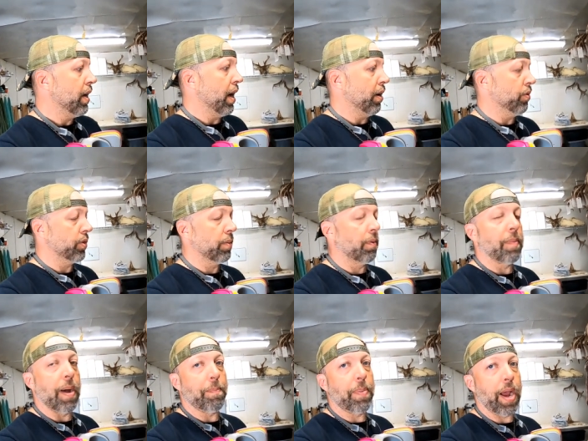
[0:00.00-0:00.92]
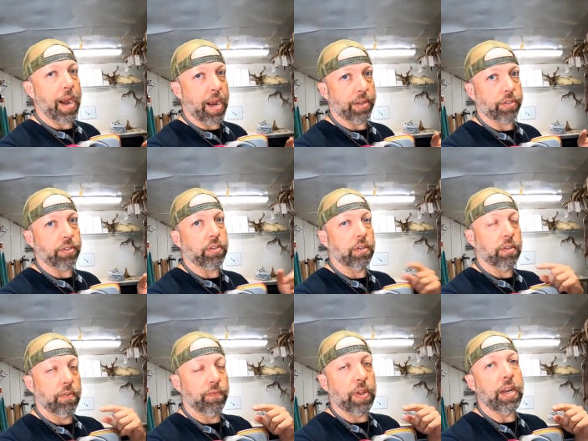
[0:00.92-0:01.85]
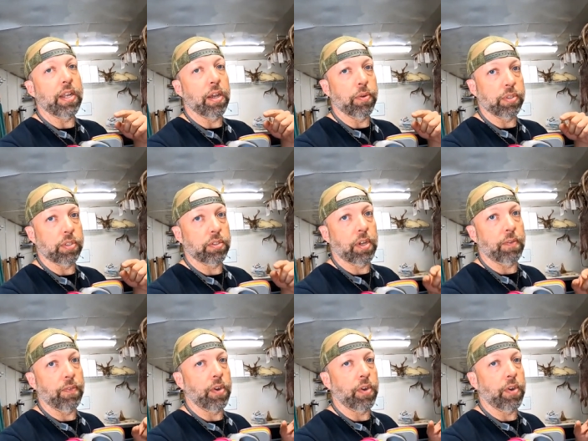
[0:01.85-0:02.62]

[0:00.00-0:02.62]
And on some of my past videos and stuff,